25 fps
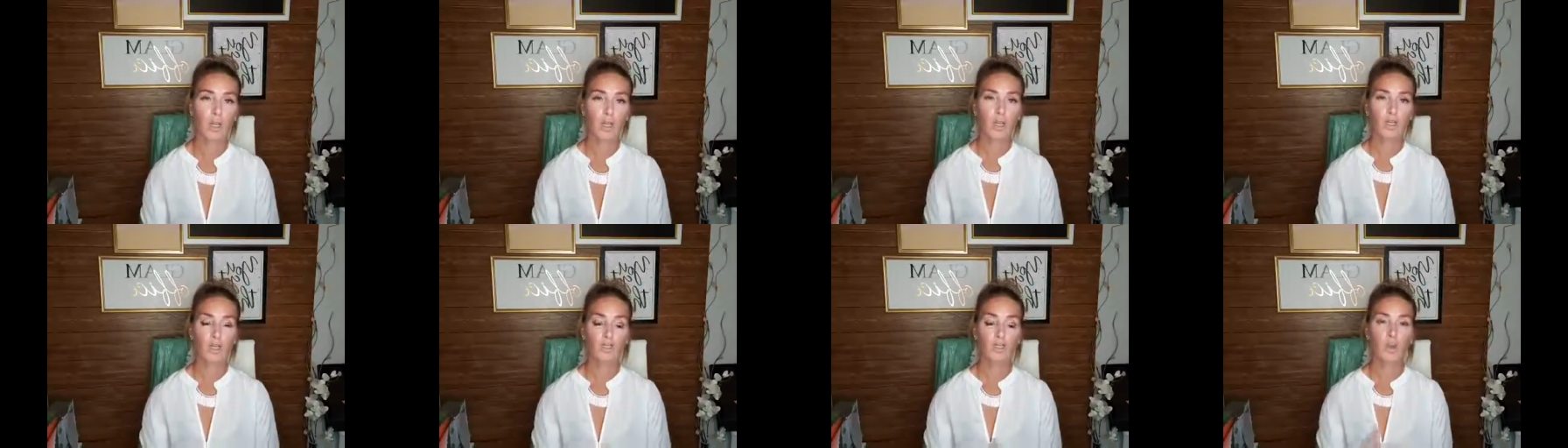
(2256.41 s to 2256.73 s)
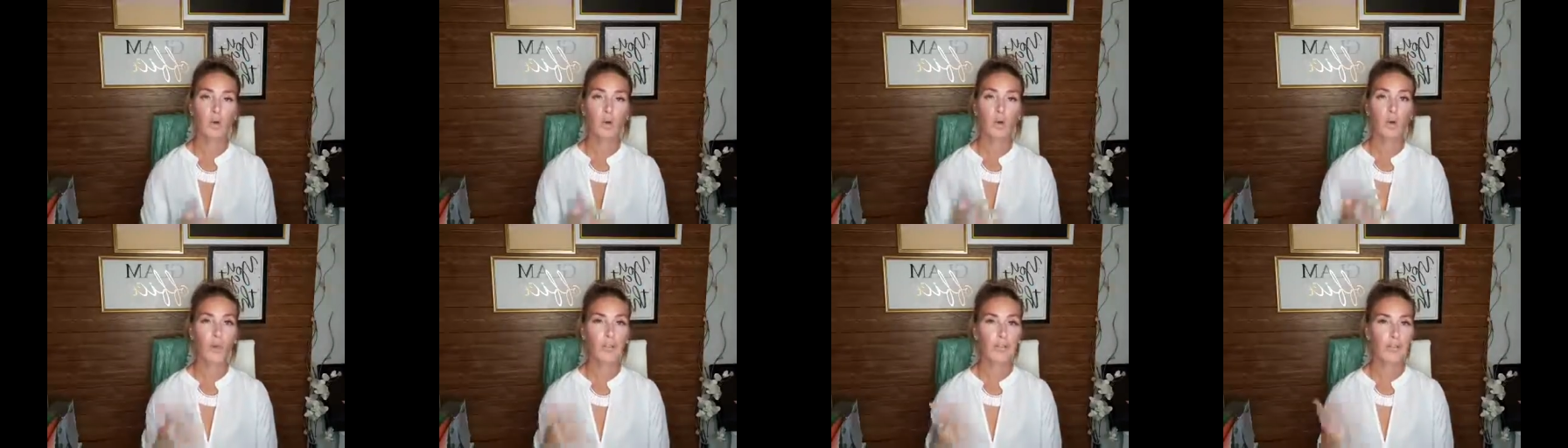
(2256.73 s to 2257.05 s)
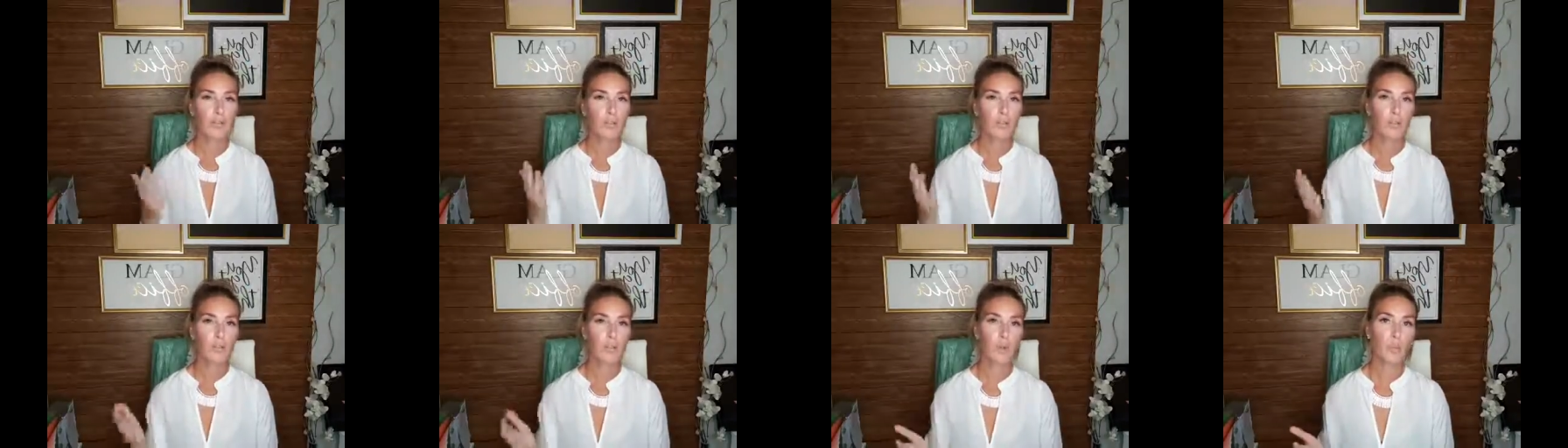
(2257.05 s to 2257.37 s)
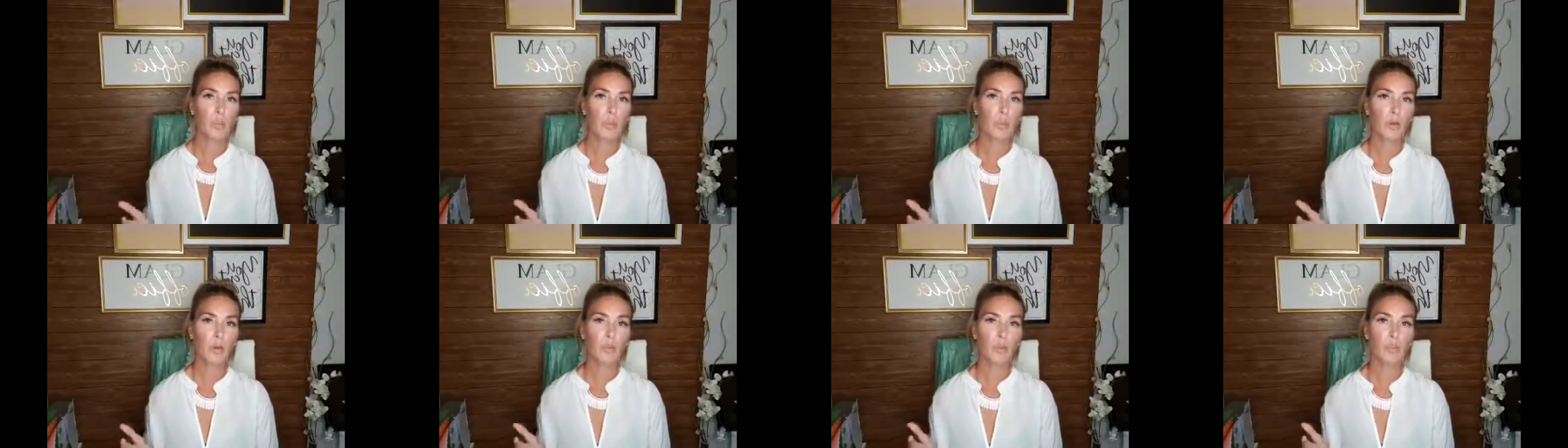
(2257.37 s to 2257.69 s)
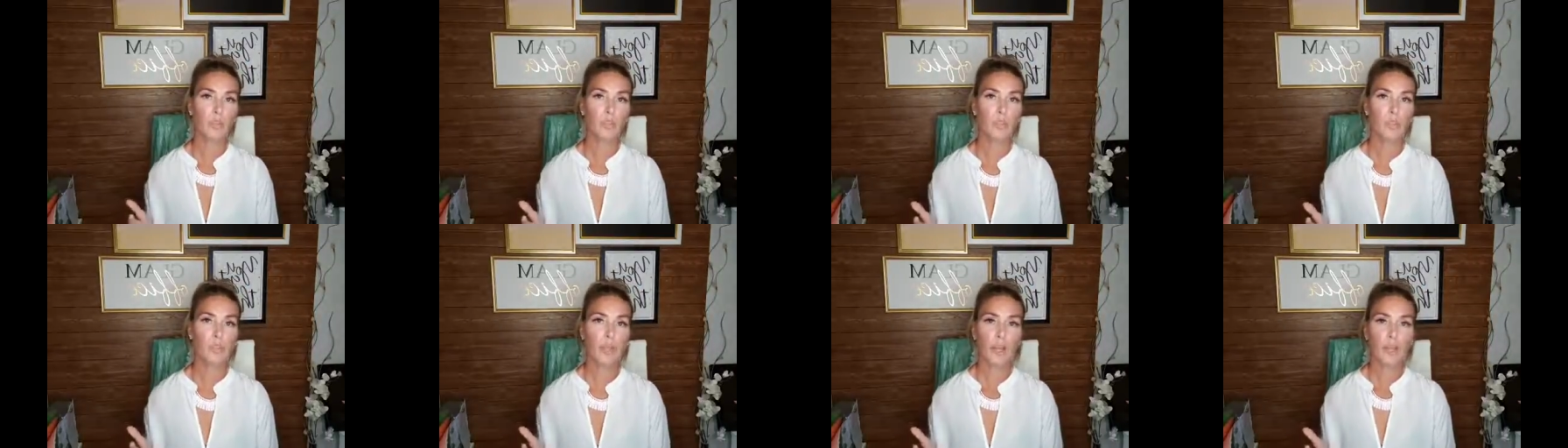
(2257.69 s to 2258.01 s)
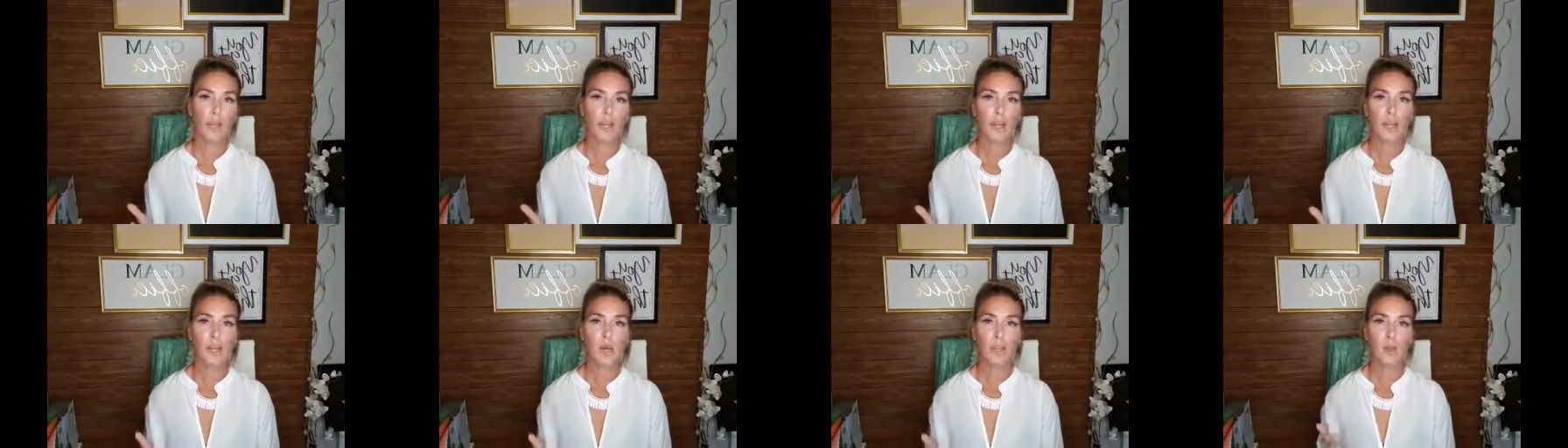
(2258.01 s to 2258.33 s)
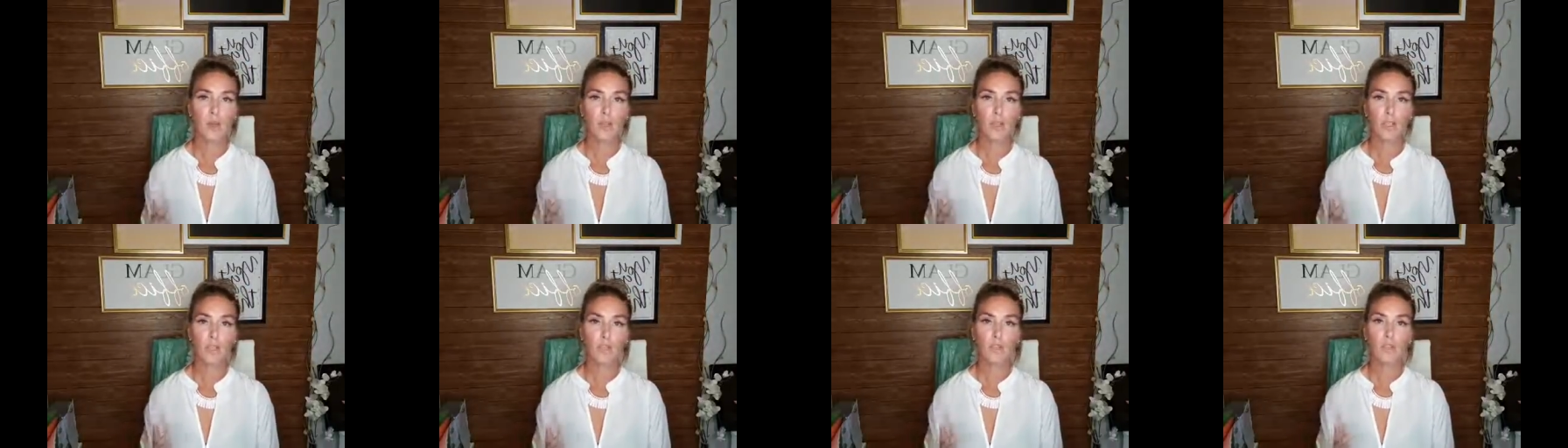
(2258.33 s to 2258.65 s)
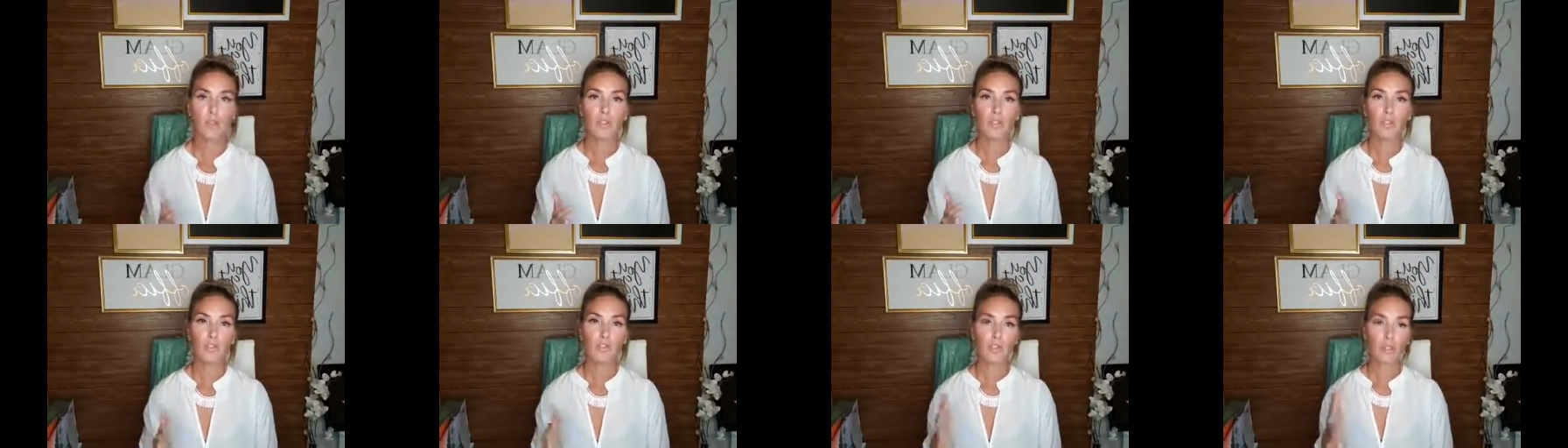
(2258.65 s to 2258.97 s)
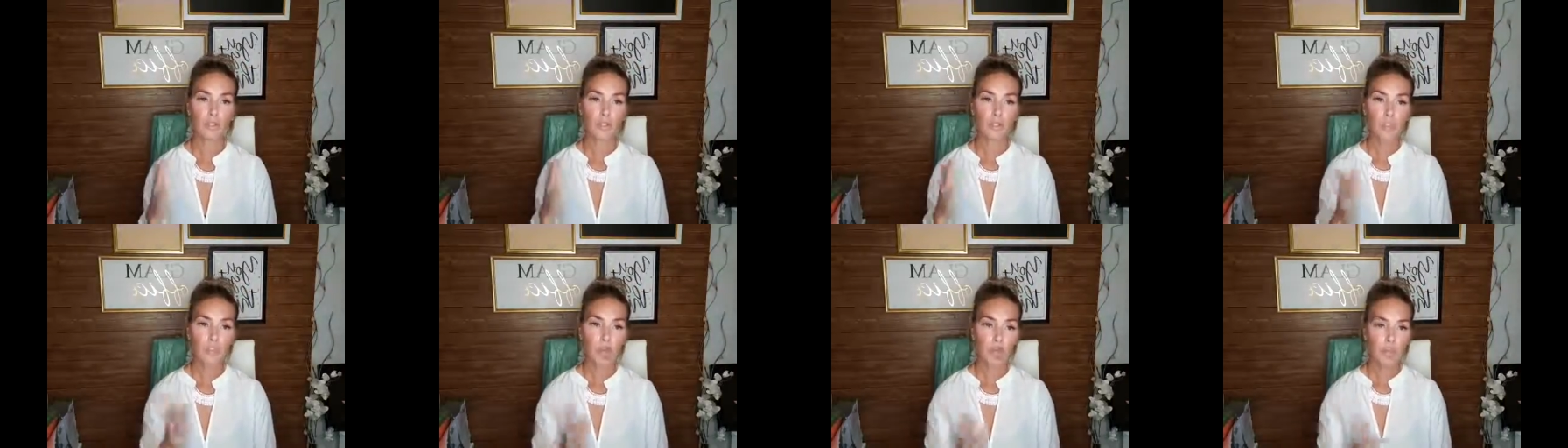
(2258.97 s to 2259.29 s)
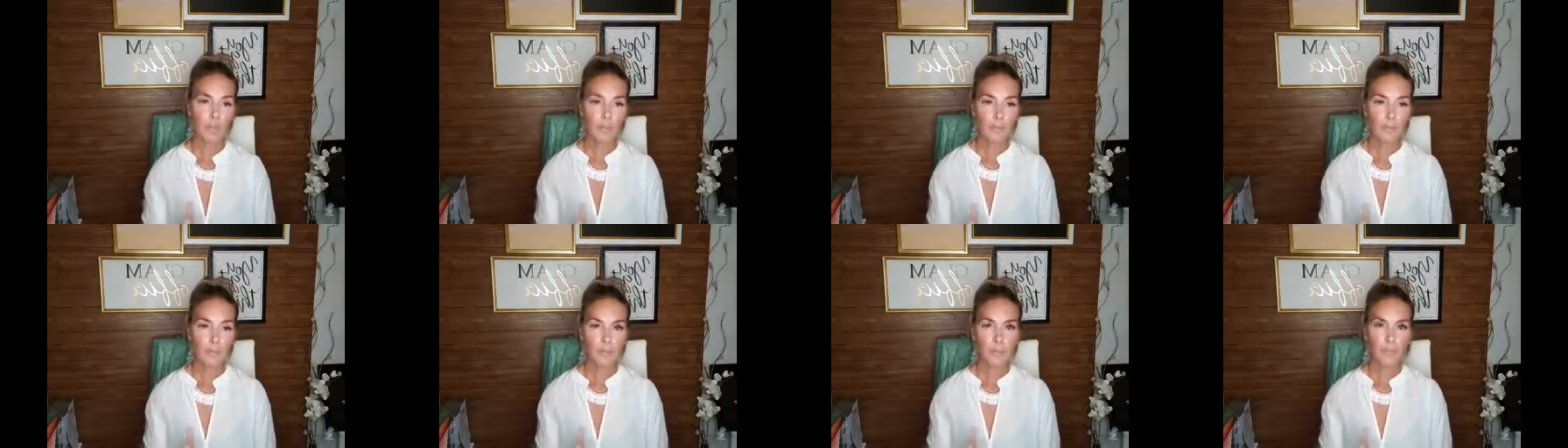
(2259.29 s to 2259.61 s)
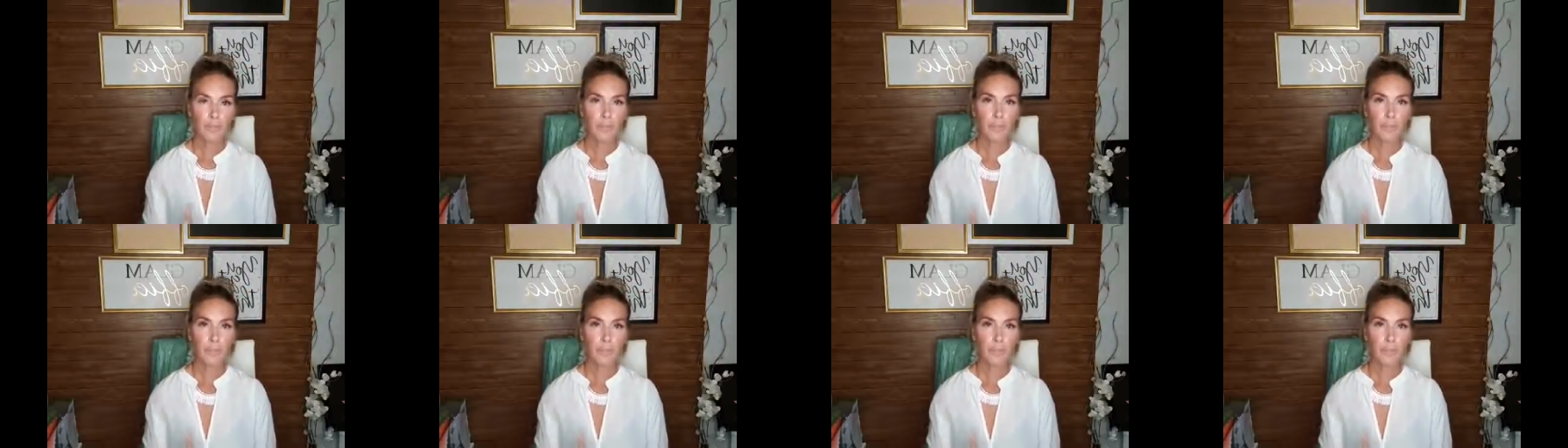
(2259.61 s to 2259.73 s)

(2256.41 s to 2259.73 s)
So when you do a post, I want you to stop,